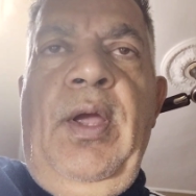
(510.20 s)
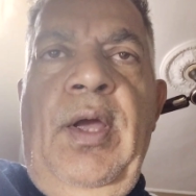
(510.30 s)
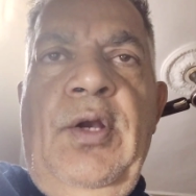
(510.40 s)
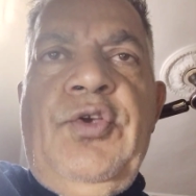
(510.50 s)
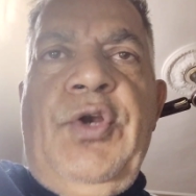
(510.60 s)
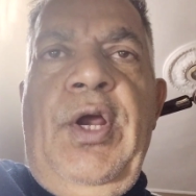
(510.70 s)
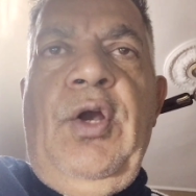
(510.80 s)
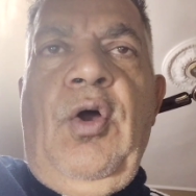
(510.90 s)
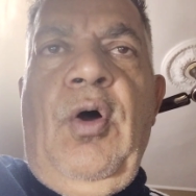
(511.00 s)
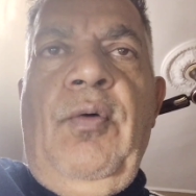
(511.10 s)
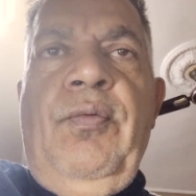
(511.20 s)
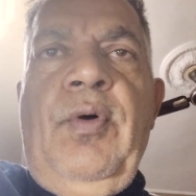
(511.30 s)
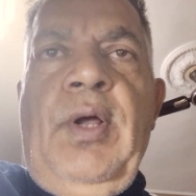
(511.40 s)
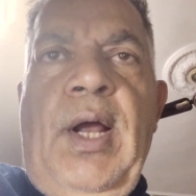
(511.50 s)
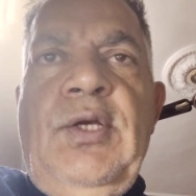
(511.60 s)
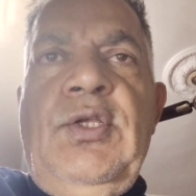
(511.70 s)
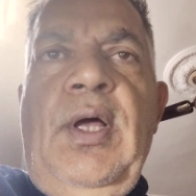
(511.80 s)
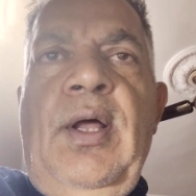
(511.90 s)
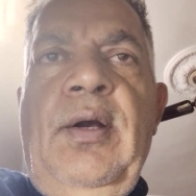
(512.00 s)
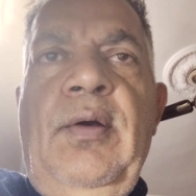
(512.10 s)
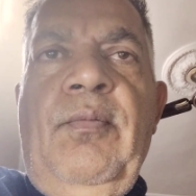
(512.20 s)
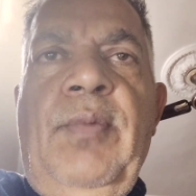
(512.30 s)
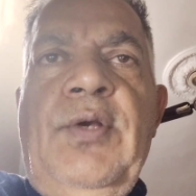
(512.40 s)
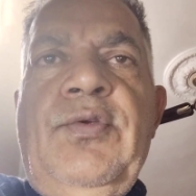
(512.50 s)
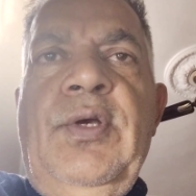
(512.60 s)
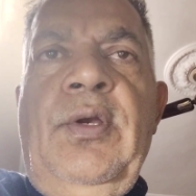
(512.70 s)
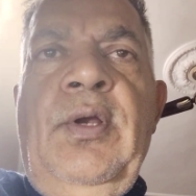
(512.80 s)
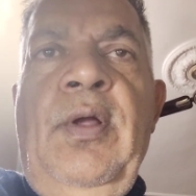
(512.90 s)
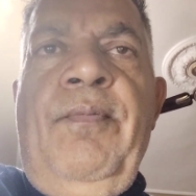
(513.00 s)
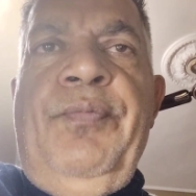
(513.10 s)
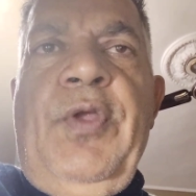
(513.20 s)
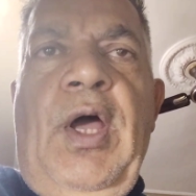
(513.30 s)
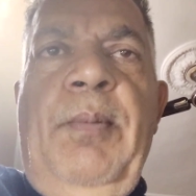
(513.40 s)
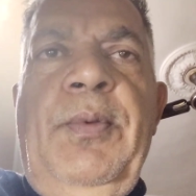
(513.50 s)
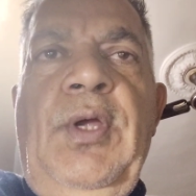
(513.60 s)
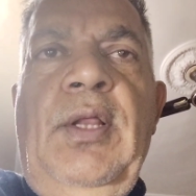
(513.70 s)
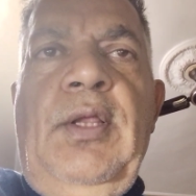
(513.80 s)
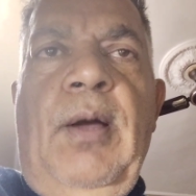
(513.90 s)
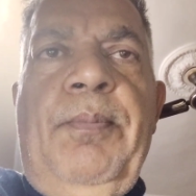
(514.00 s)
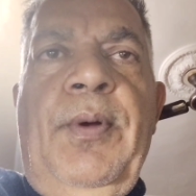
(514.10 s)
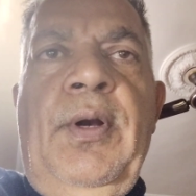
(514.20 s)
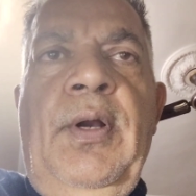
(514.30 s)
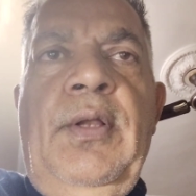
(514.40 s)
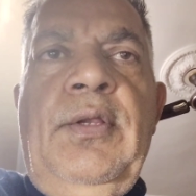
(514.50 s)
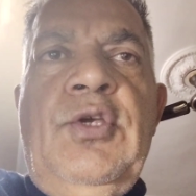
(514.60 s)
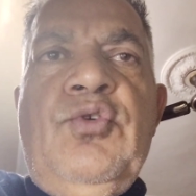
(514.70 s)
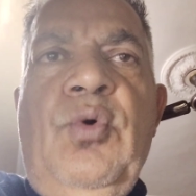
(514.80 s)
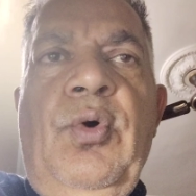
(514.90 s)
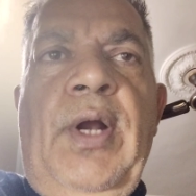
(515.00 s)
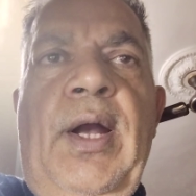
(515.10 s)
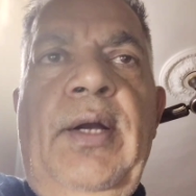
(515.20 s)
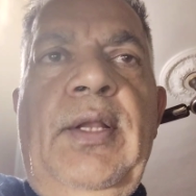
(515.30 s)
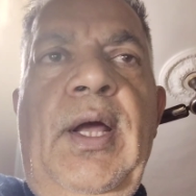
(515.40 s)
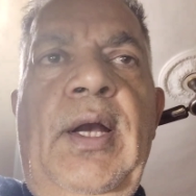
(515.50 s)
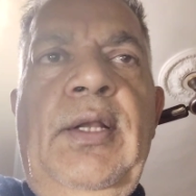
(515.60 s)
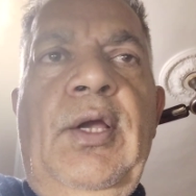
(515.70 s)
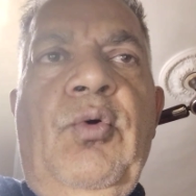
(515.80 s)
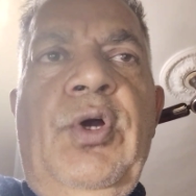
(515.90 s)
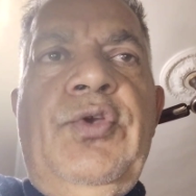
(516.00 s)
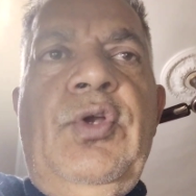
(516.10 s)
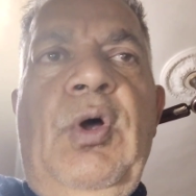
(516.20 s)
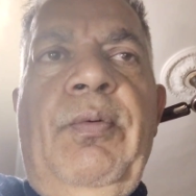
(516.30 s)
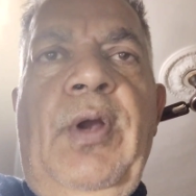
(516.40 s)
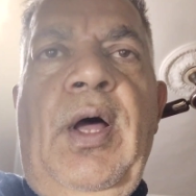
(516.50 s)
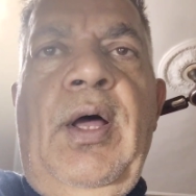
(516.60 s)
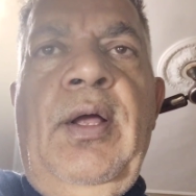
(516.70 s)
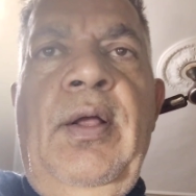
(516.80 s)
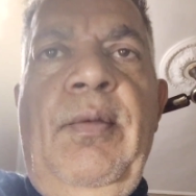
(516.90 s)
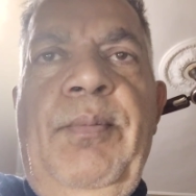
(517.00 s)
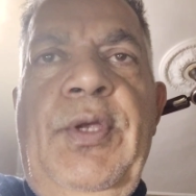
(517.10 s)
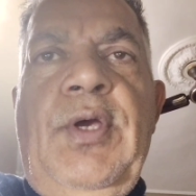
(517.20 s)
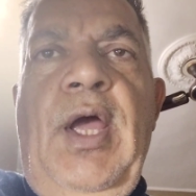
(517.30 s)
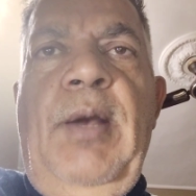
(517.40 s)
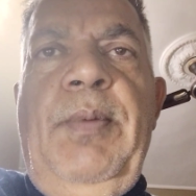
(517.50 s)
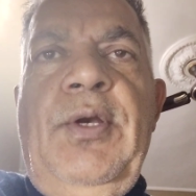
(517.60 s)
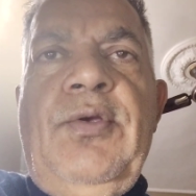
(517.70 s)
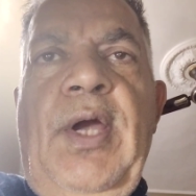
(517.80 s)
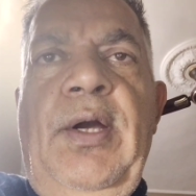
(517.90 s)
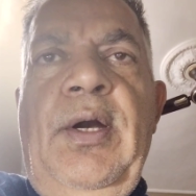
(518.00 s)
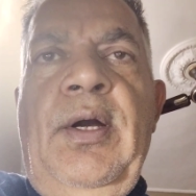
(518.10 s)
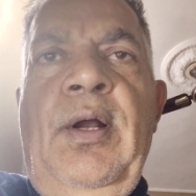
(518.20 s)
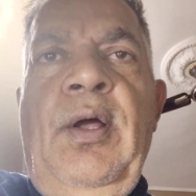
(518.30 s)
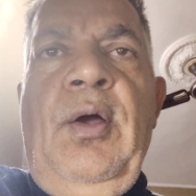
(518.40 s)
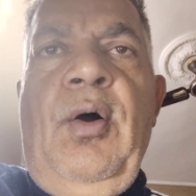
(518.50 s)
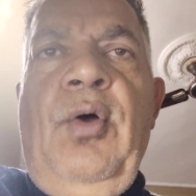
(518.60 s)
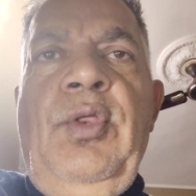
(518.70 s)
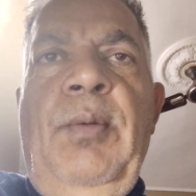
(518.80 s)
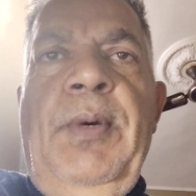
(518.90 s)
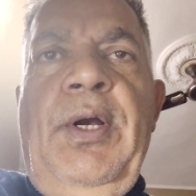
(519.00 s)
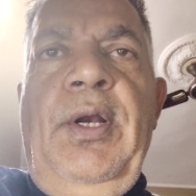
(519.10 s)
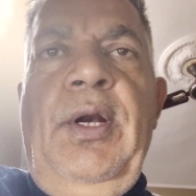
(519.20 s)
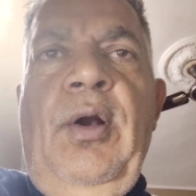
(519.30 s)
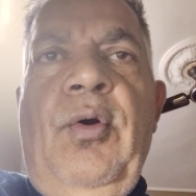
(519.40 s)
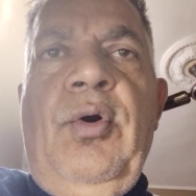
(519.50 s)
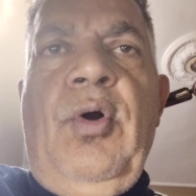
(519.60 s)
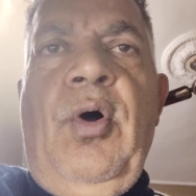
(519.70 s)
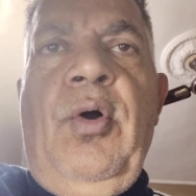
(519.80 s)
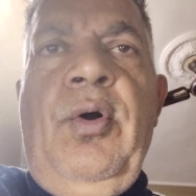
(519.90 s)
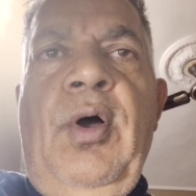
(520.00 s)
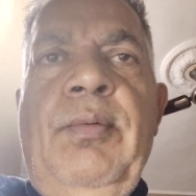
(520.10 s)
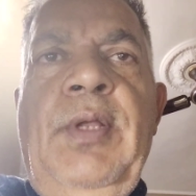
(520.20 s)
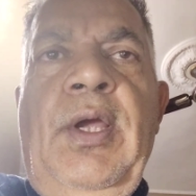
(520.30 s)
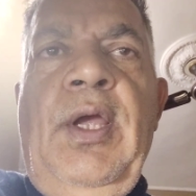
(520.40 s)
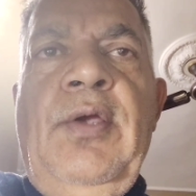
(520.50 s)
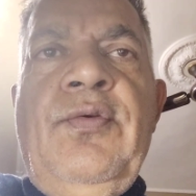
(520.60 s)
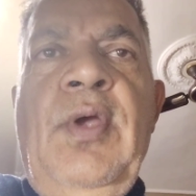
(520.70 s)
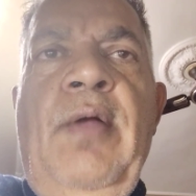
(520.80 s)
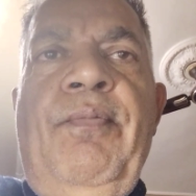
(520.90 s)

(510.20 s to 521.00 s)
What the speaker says: In State of Rajasthan versus Karmchand Thapar, this court held that the question of law, which can be decided on the material on record of the case,